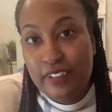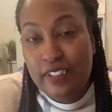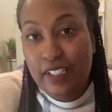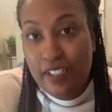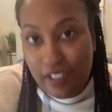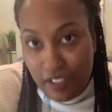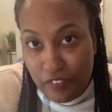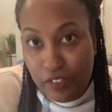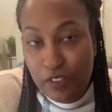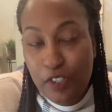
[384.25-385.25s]
Stay
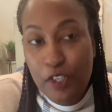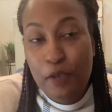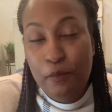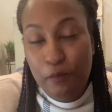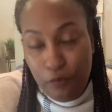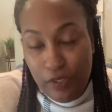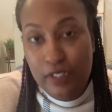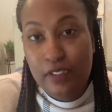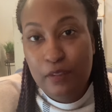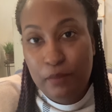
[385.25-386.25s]
covered
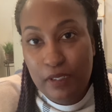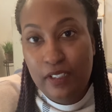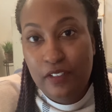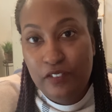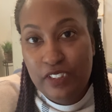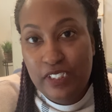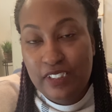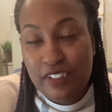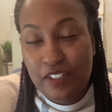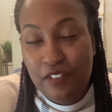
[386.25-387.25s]
with the blood of
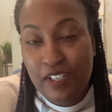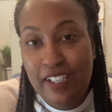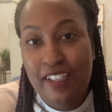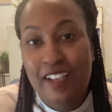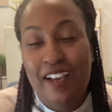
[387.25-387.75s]
Jesus, all right?